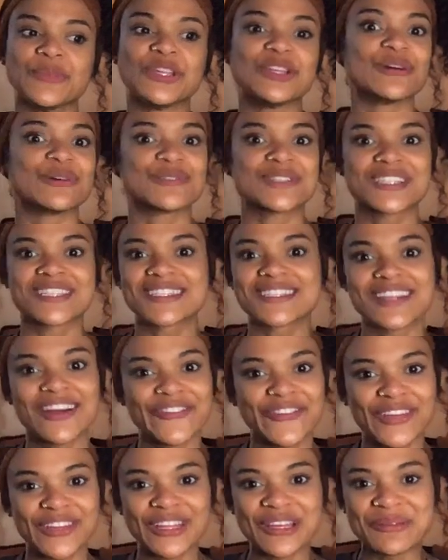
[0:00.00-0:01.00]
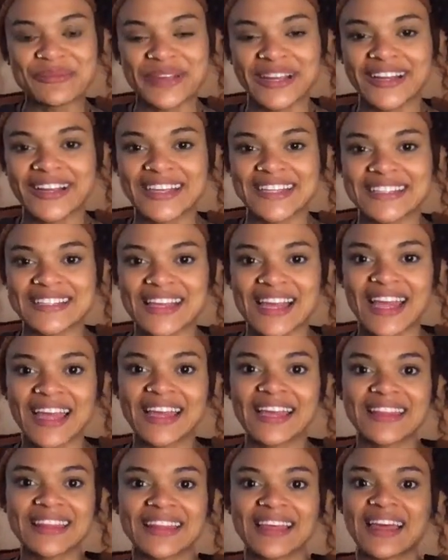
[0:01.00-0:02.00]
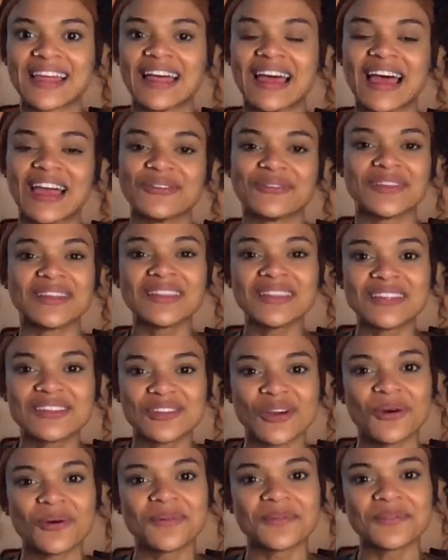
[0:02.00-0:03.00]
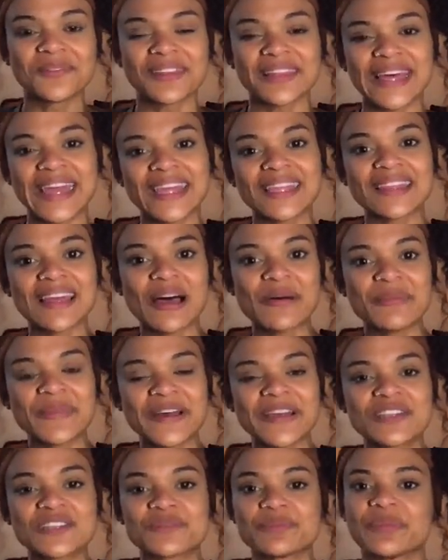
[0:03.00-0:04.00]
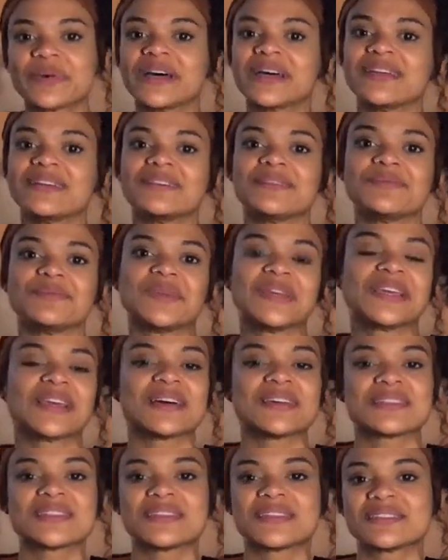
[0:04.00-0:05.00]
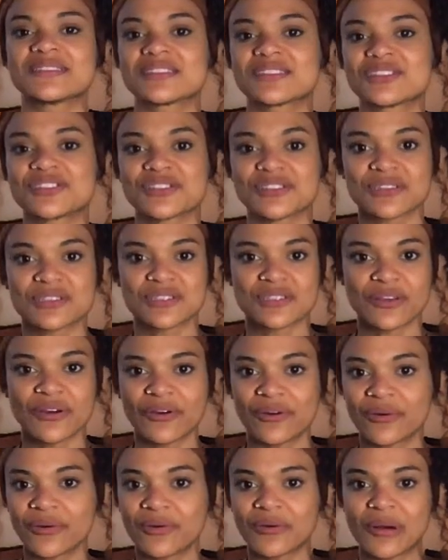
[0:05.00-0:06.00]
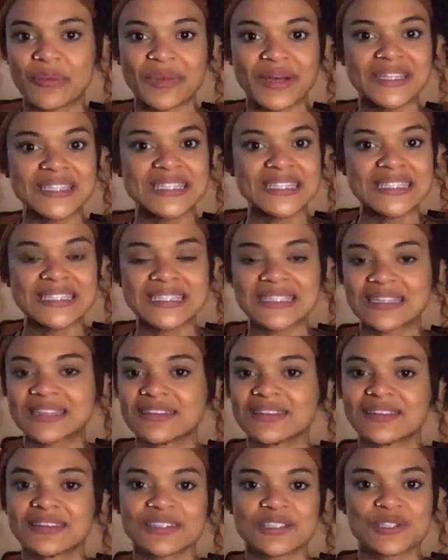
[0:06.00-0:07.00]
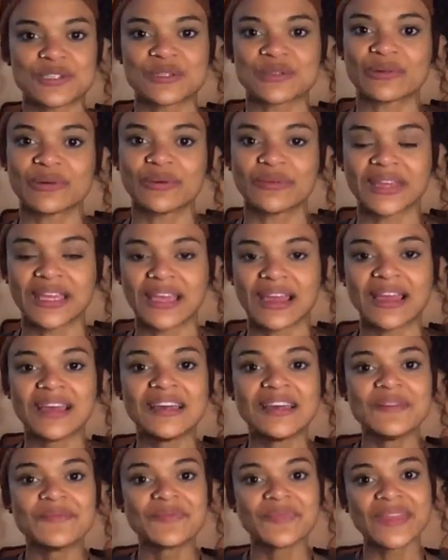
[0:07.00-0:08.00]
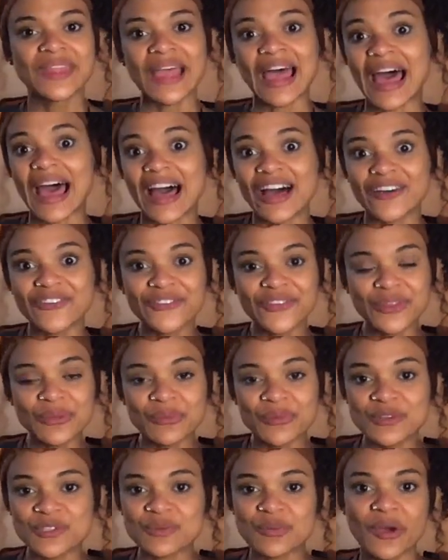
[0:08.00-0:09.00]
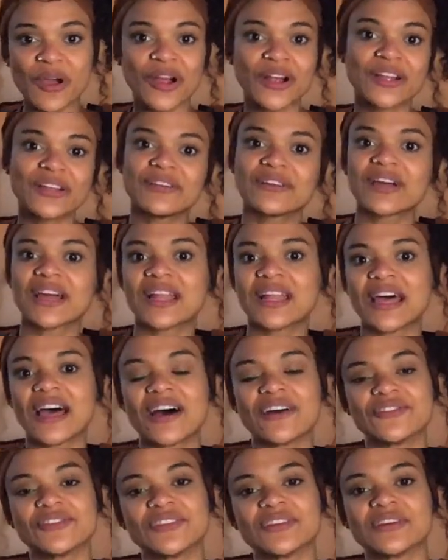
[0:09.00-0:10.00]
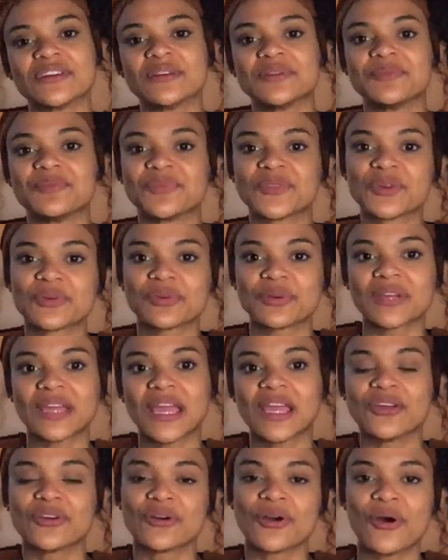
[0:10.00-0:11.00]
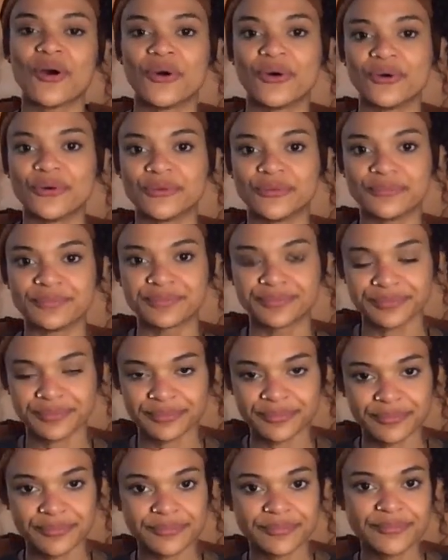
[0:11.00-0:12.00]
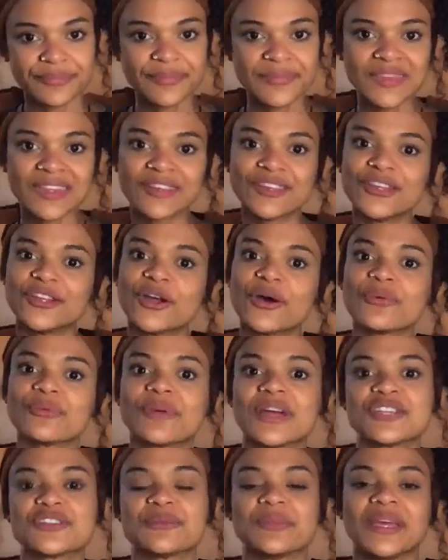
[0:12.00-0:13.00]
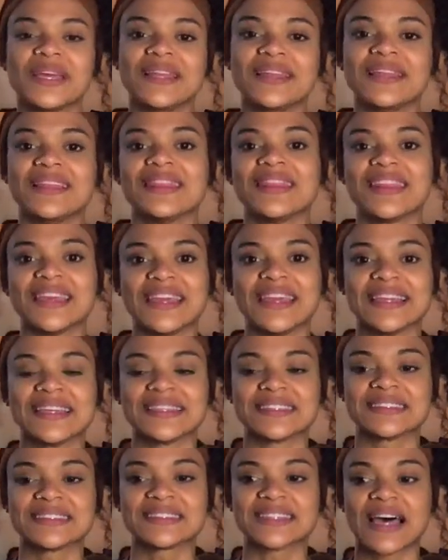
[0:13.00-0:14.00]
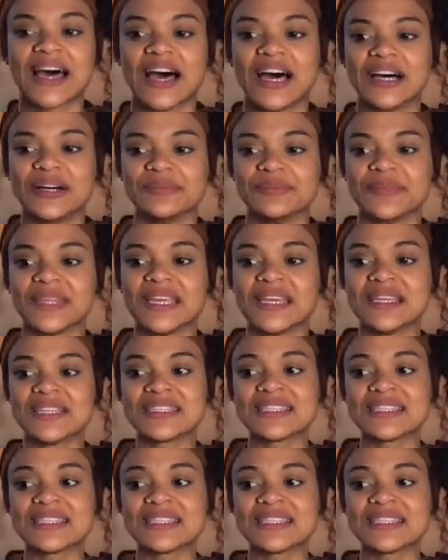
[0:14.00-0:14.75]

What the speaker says: just stuff on the American diet that I really don't like that much, but because it's just so abundant and it's just what we have for the most part, you kind of have to create your own regimen and things to